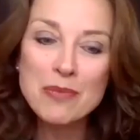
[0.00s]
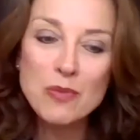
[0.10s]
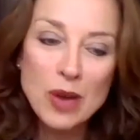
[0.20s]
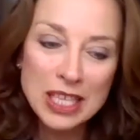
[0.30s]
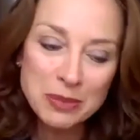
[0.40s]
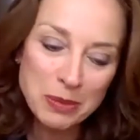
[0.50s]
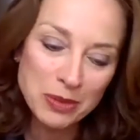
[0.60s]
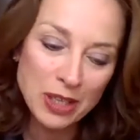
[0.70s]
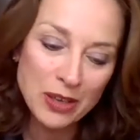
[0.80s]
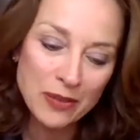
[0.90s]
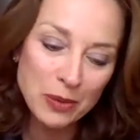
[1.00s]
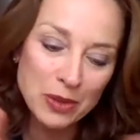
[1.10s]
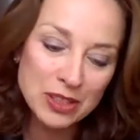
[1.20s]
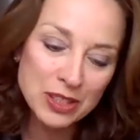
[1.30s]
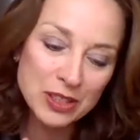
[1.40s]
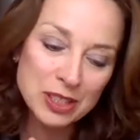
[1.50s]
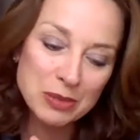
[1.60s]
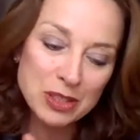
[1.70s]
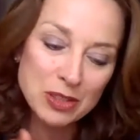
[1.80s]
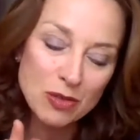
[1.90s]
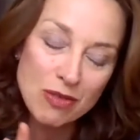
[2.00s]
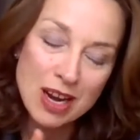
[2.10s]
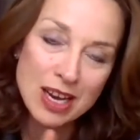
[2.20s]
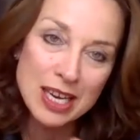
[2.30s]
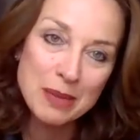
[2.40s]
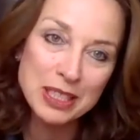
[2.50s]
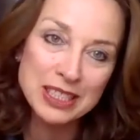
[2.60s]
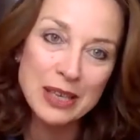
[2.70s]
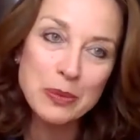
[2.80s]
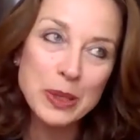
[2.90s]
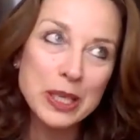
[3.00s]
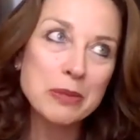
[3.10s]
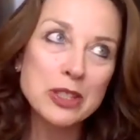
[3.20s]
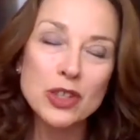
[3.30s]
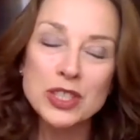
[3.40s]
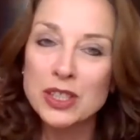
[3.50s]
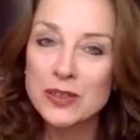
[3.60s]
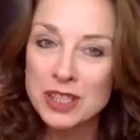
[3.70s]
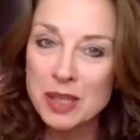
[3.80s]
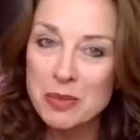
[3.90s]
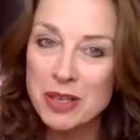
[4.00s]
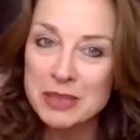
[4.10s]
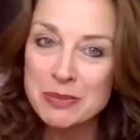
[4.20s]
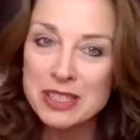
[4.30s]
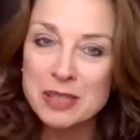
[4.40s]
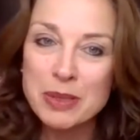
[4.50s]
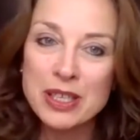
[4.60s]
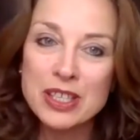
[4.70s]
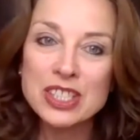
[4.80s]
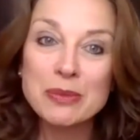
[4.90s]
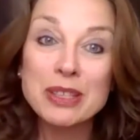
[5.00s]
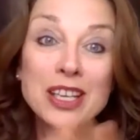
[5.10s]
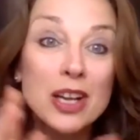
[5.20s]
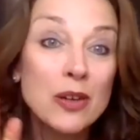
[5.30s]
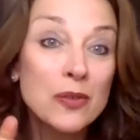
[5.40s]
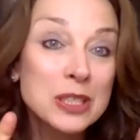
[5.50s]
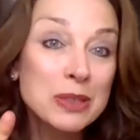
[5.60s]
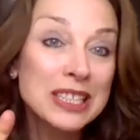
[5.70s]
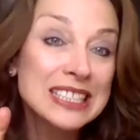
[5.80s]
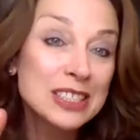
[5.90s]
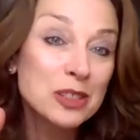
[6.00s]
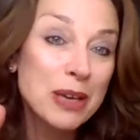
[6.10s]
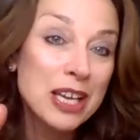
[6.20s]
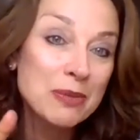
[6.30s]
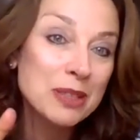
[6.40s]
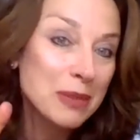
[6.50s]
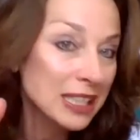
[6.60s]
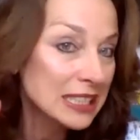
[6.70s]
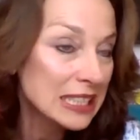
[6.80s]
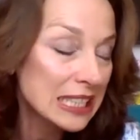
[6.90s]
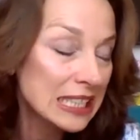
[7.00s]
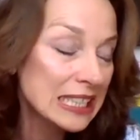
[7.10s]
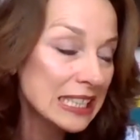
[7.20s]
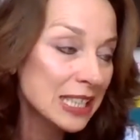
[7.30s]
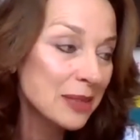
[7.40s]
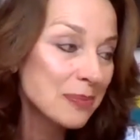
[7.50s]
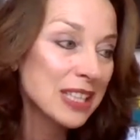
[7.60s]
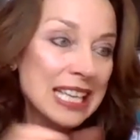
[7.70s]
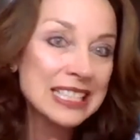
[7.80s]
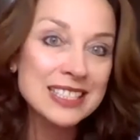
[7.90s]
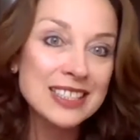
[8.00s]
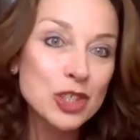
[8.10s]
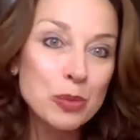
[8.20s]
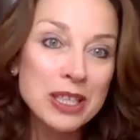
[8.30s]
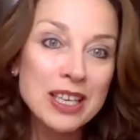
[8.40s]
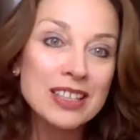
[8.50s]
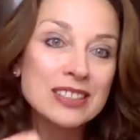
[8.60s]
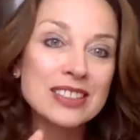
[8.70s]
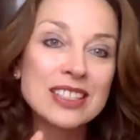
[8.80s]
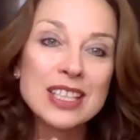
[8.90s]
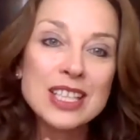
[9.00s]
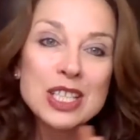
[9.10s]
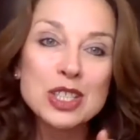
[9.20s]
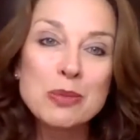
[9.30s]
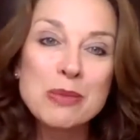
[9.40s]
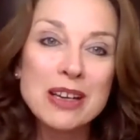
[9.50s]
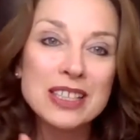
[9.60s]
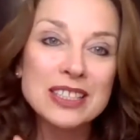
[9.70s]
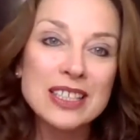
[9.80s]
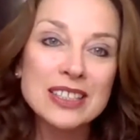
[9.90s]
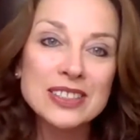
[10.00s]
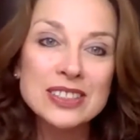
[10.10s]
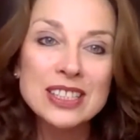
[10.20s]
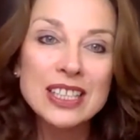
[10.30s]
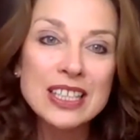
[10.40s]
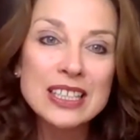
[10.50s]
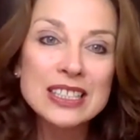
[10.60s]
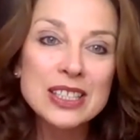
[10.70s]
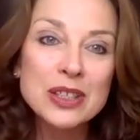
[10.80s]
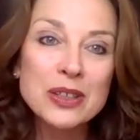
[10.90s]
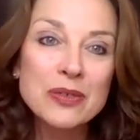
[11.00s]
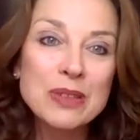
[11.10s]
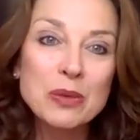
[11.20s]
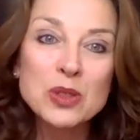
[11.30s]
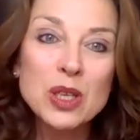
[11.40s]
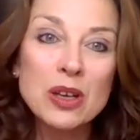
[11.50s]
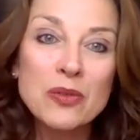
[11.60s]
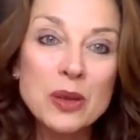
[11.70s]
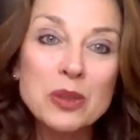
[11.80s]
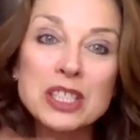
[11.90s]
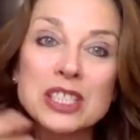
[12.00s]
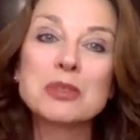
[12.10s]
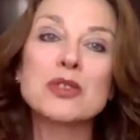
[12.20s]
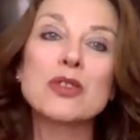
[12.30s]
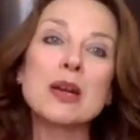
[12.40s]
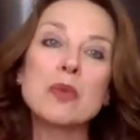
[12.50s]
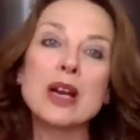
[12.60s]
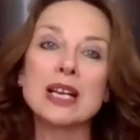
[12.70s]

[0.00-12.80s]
where do people go if they want to subscribe? Because now we can't be trotting off to WH Smith to purchase. I mean, I know obviously we can still buy them in the magazine, in Asda shopping aisles and supermarket aisles. So if they want to subscribe, where